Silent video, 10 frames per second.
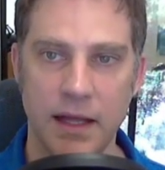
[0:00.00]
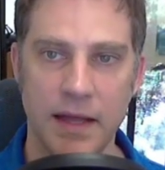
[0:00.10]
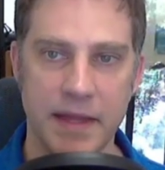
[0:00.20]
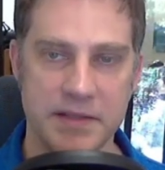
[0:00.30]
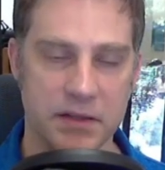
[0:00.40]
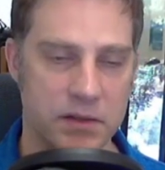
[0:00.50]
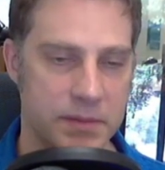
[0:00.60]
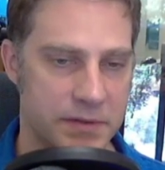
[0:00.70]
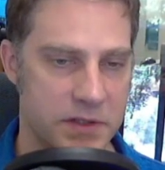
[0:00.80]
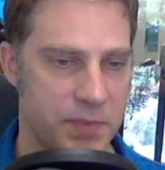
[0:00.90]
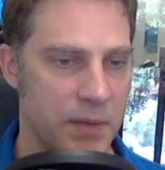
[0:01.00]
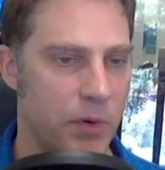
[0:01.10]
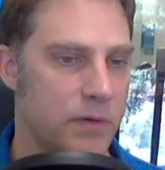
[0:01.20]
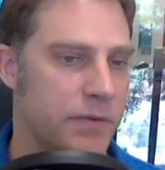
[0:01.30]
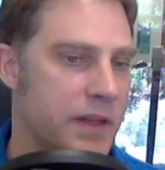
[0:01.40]
And that's a little bit of a
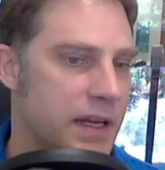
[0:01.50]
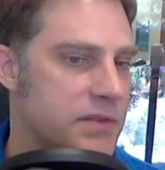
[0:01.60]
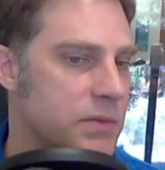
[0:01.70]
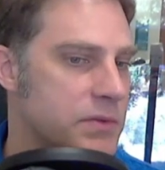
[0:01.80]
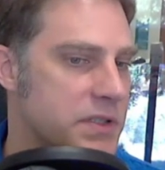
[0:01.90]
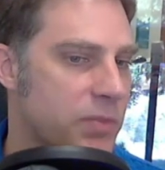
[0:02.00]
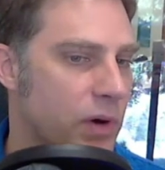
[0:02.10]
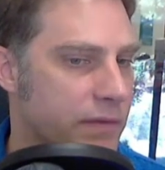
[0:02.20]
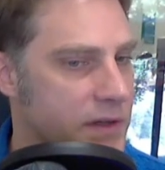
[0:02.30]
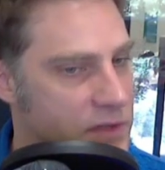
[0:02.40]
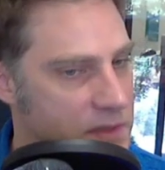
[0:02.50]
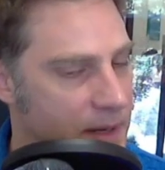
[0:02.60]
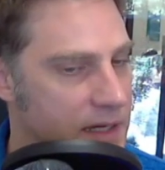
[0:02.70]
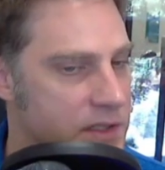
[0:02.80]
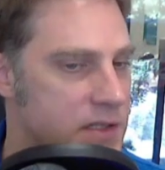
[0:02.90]
springboard for the next one, which is point of interest
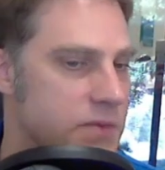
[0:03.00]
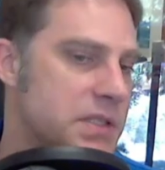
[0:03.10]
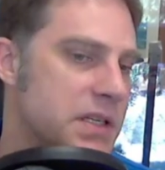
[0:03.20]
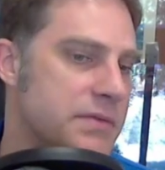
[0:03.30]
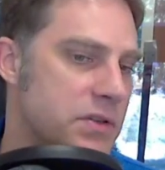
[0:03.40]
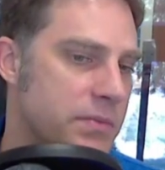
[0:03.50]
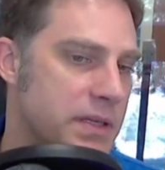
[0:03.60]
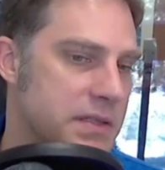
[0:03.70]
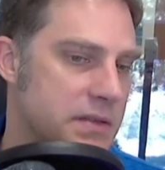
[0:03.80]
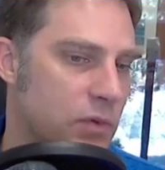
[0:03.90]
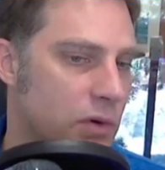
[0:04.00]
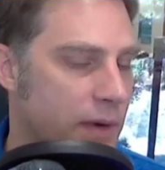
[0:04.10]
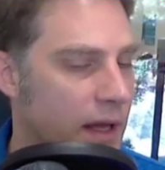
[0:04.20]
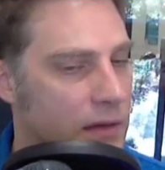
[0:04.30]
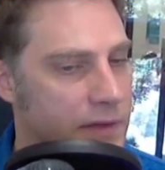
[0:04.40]
pages, which gives your business more
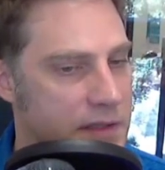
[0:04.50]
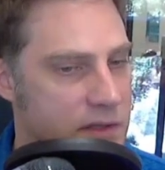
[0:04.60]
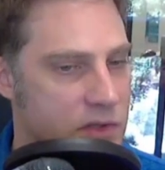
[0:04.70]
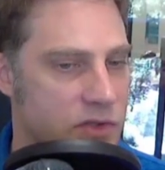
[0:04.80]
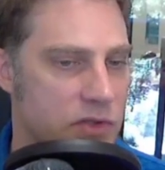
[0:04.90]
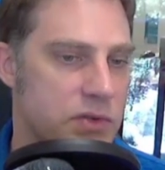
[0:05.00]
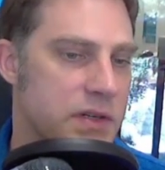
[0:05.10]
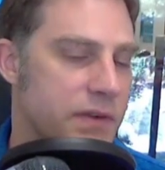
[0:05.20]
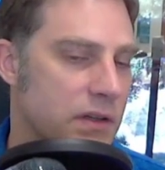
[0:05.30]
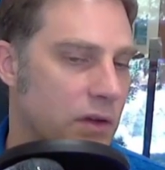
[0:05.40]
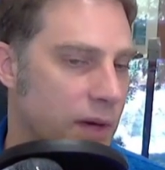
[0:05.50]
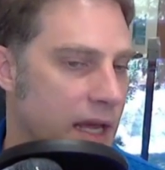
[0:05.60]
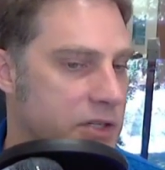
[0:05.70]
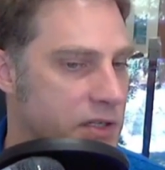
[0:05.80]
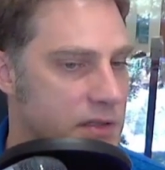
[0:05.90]
relevance to different
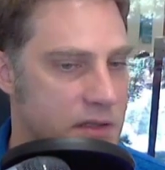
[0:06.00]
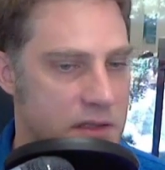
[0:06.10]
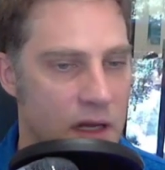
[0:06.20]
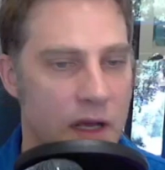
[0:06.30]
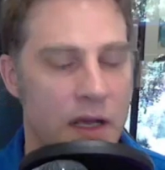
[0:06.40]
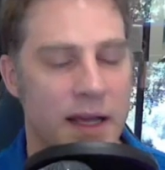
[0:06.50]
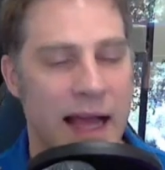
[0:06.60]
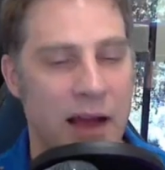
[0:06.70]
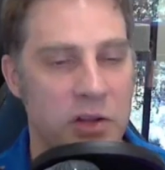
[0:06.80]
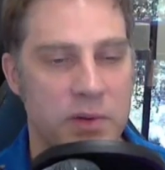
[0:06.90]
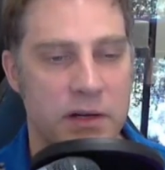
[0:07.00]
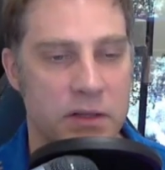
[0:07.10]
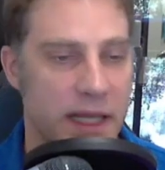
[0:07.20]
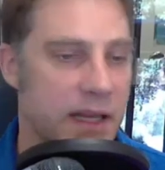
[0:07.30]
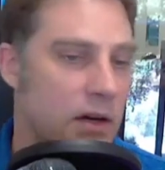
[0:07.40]
locations. How you
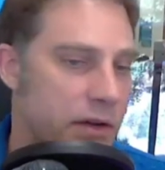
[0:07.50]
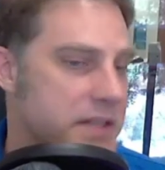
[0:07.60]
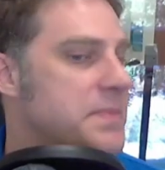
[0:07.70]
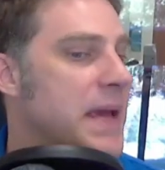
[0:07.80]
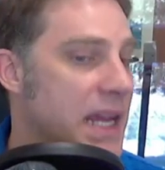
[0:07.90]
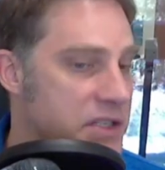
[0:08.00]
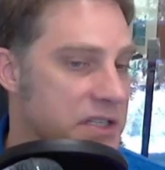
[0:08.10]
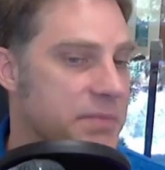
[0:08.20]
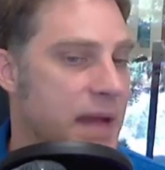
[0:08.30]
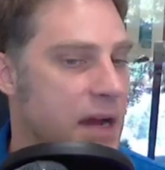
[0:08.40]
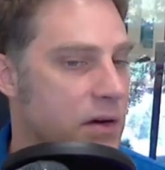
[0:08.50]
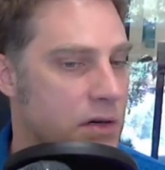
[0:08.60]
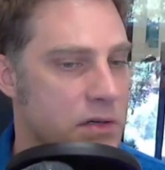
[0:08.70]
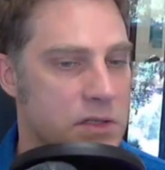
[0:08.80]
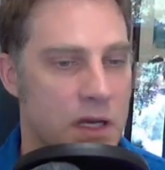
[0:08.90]
interlink all these pages
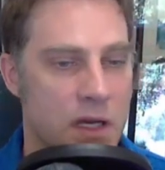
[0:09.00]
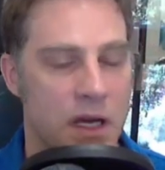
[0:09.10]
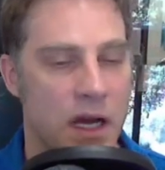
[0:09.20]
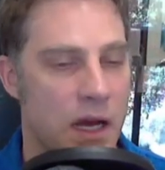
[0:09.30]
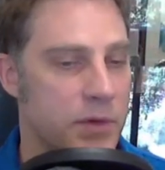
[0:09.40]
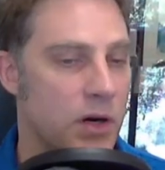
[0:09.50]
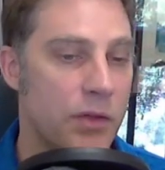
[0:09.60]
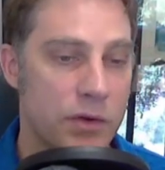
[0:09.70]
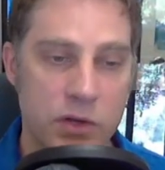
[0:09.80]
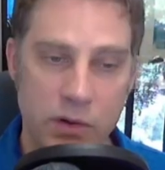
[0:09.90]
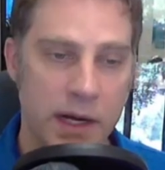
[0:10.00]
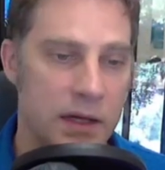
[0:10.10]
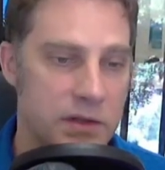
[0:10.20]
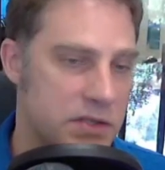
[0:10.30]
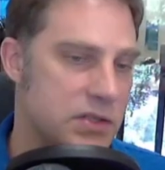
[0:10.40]
matters. Your other
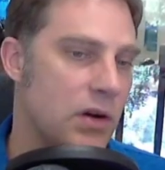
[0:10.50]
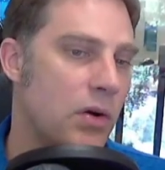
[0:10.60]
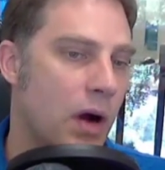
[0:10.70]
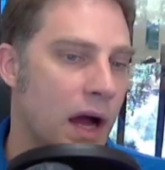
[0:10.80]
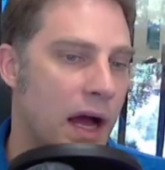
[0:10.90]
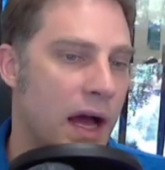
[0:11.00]
URLs. So